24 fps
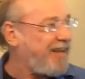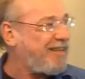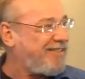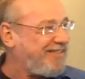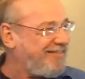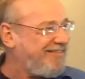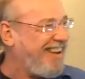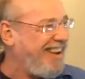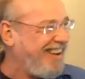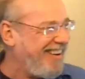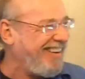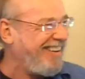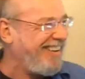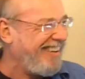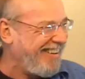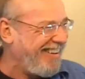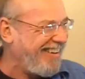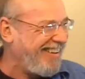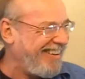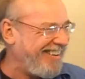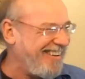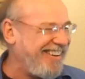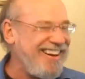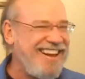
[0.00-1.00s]
Thanks.
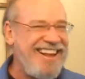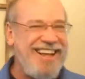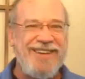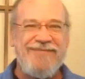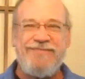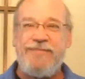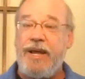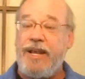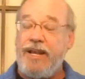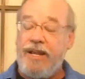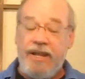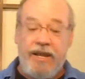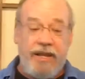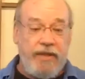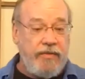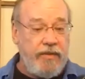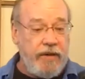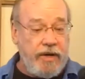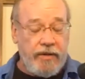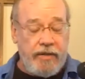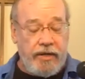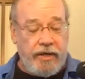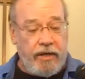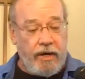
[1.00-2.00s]

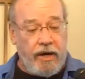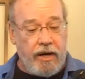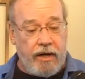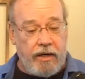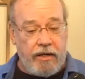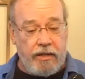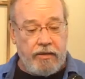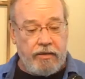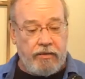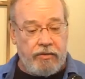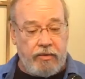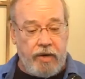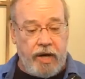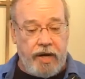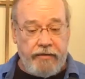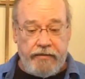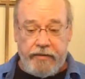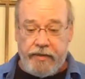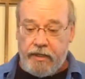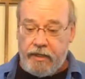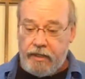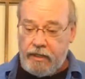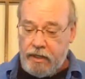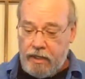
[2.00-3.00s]
But there they are,
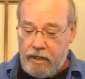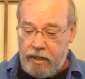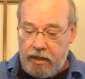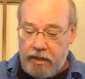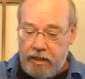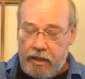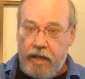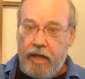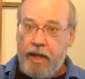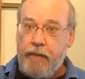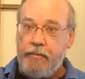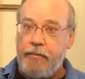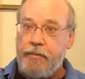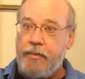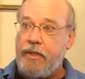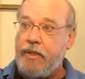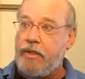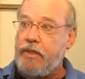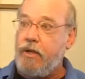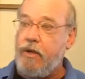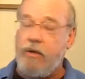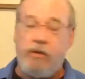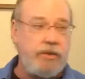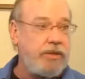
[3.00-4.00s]
driving along up
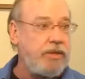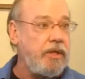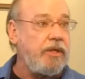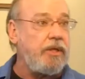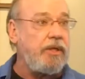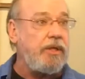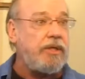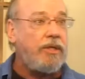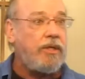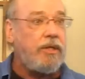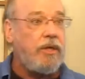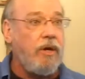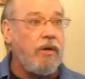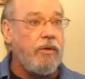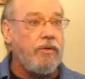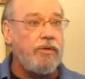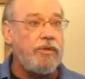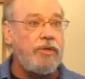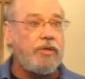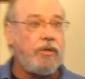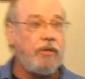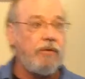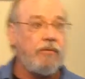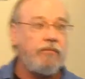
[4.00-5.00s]
the coast, the East
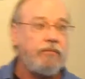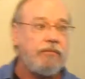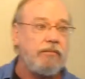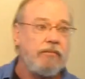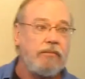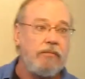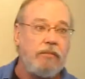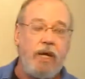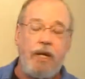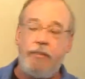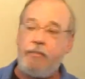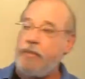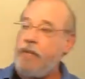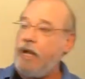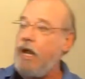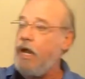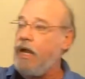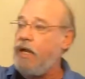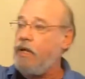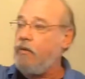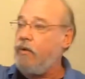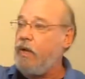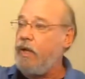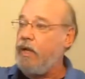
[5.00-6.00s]
Coast, up the
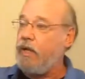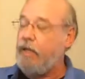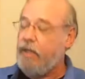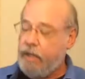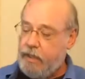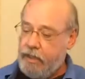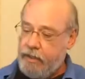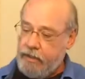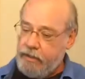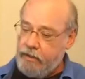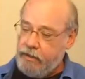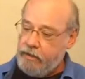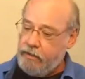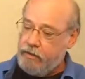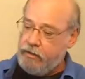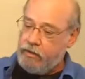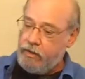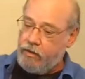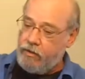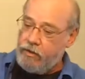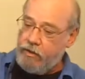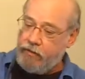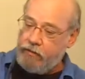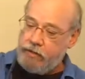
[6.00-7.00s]
highway, and, you know,
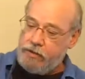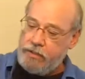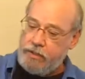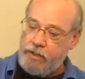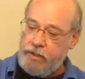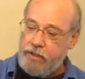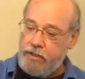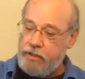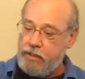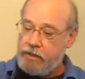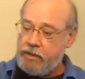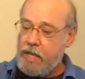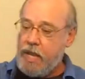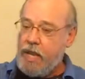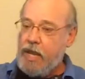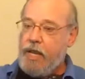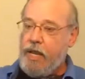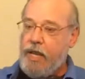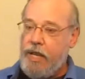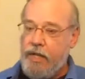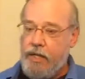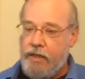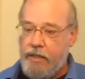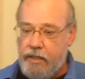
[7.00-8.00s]
going over these hills,
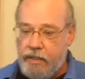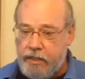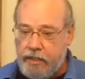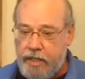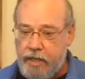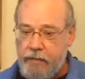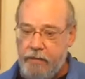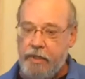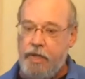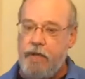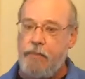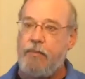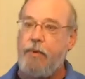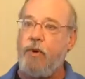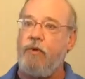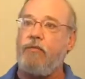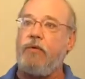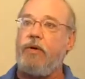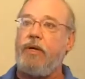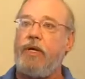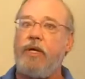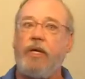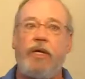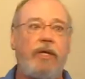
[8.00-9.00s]
and they're coming up
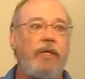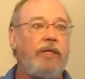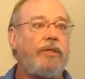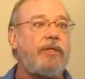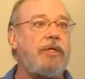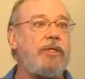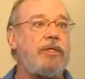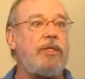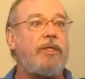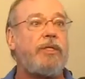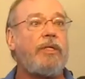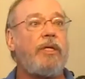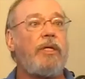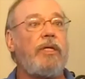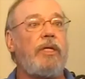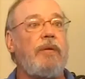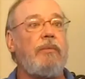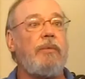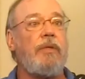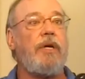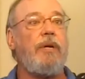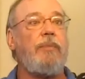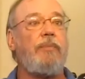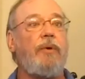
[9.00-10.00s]
over a hill, and just as they're
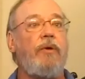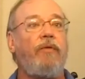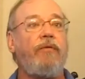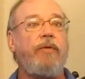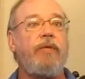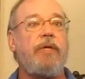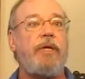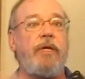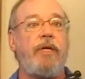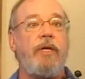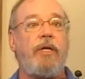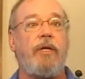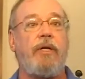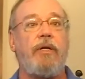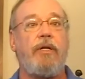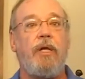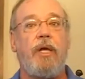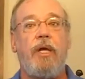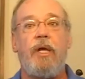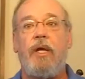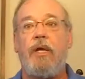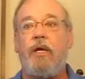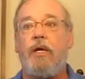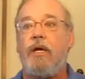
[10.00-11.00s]
coming up over the
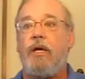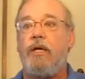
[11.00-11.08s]
hill,